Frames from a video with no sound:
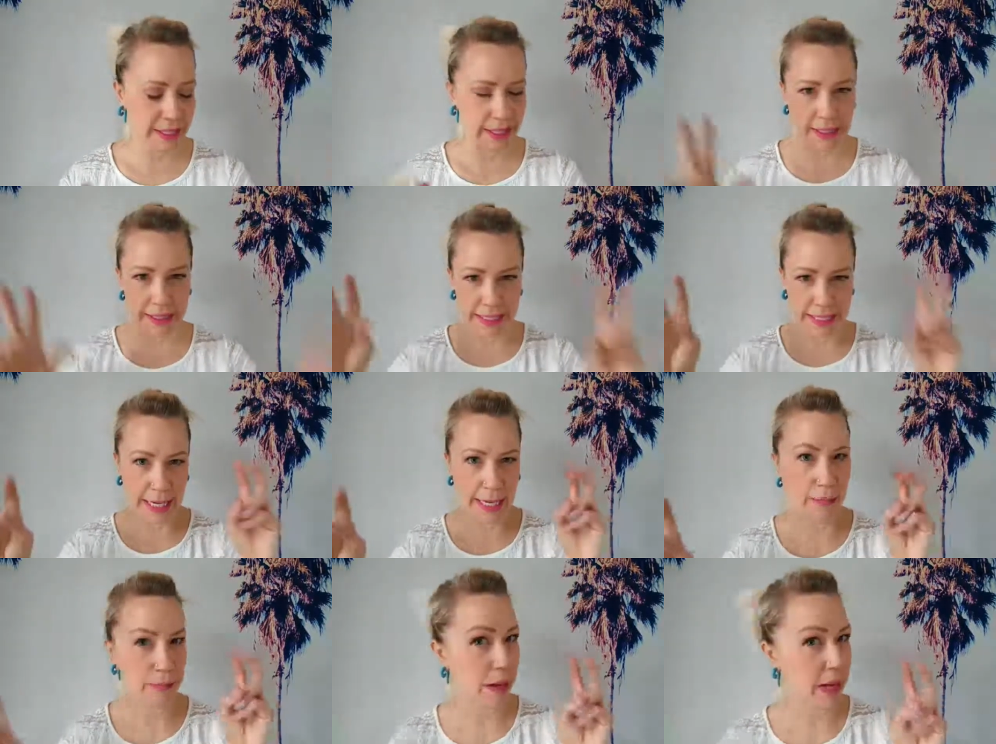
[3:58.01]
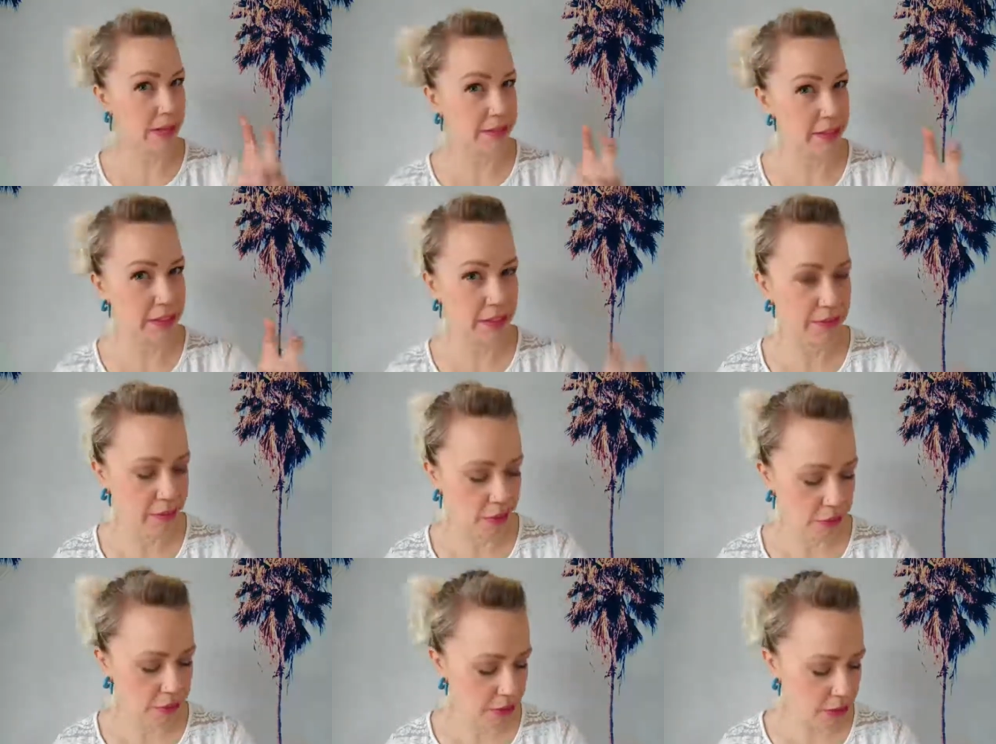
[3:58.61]
staying positive
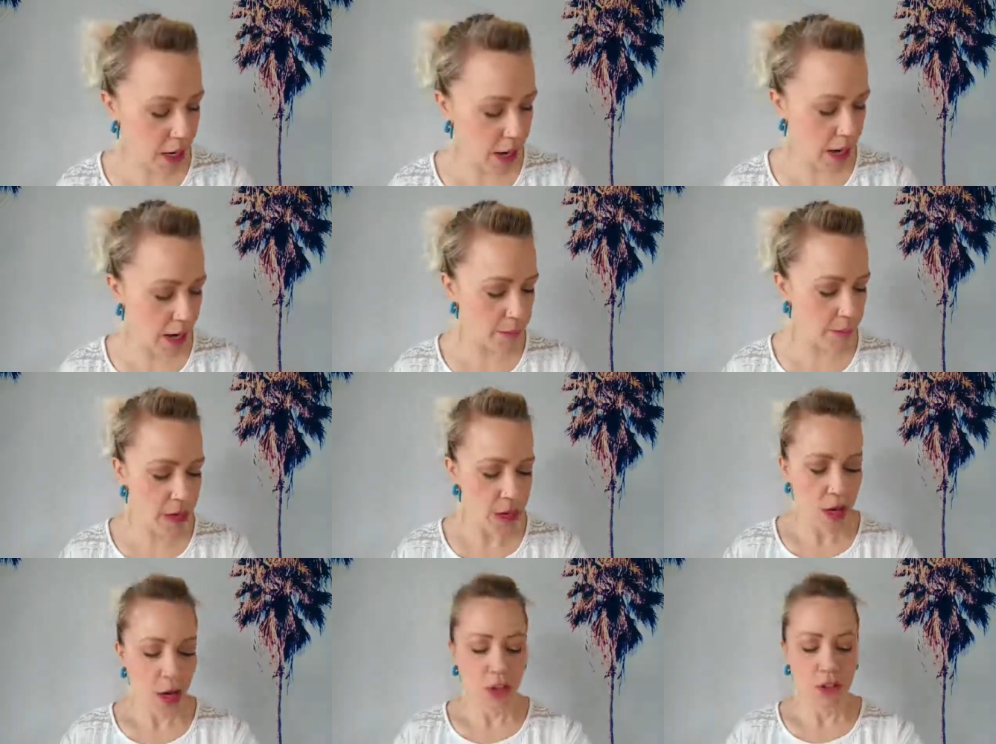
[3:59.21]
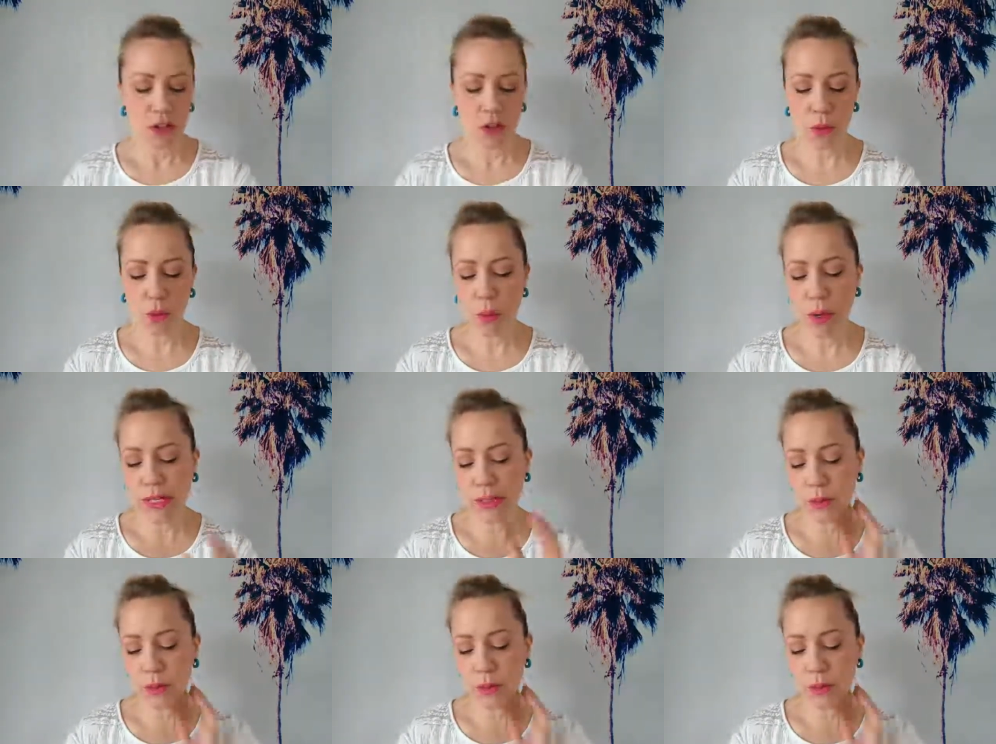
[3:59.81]
all the time so what